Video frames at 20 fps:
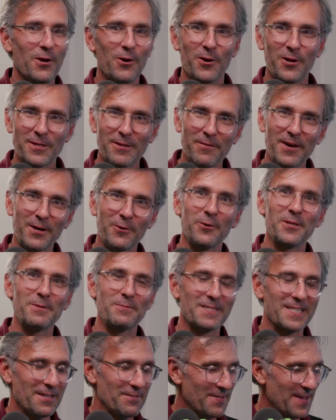a lot of
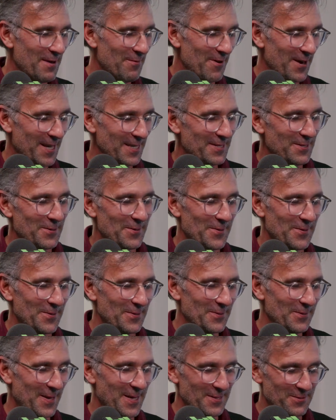acronyms at VMware, so
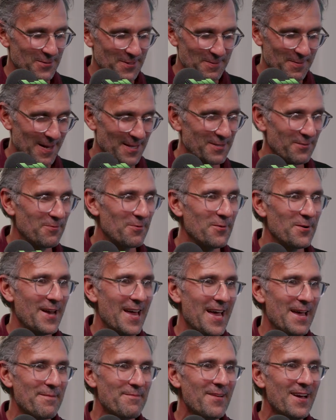trying to spell the full
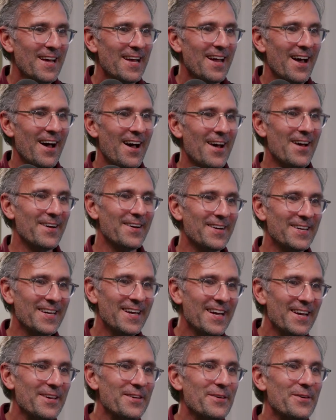name, yeah, no.
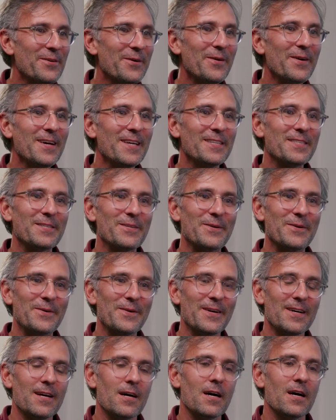you know.
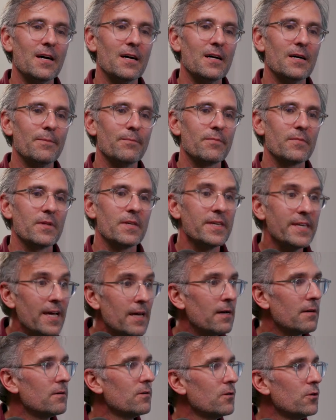So uh,
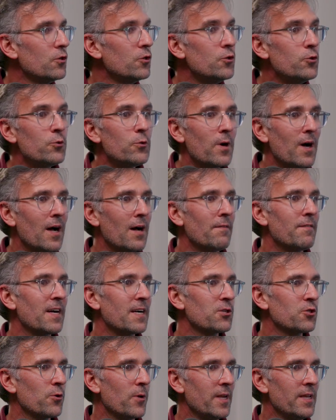yeah, you have
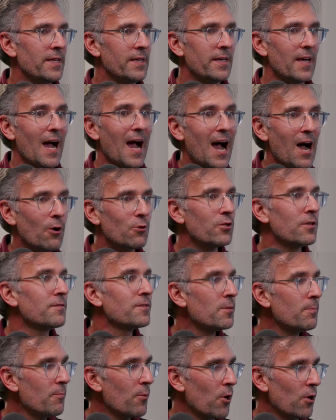actually out
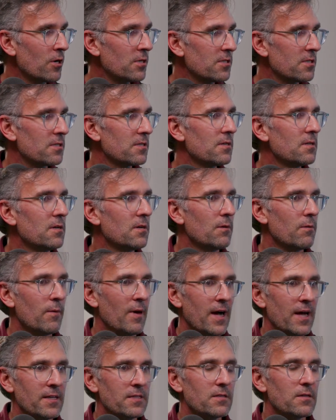of the box,
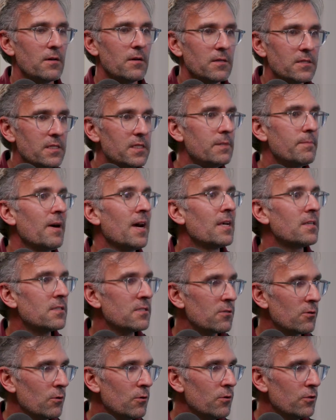right, a D B A
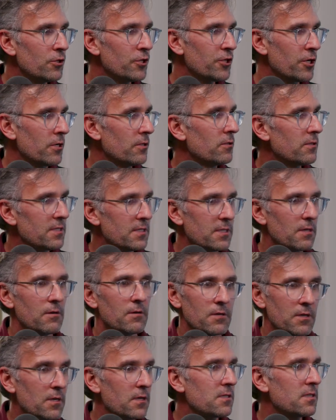S solution,
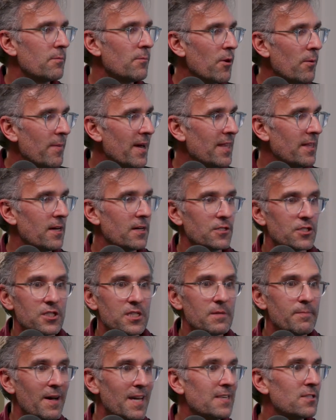a customer managed
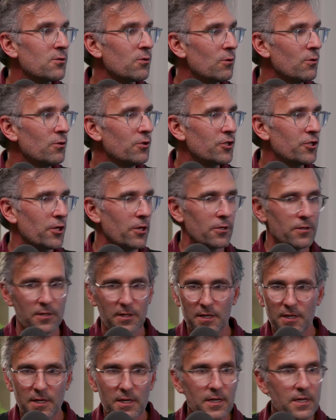D B A S solution
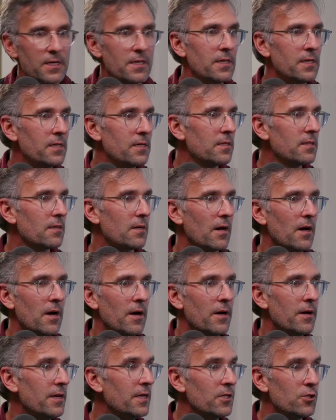in
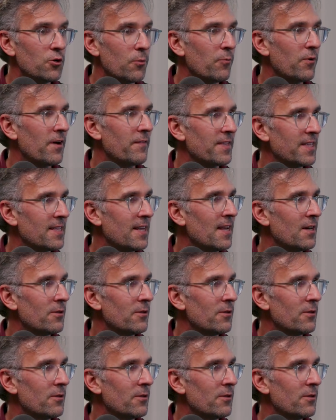uh, in your private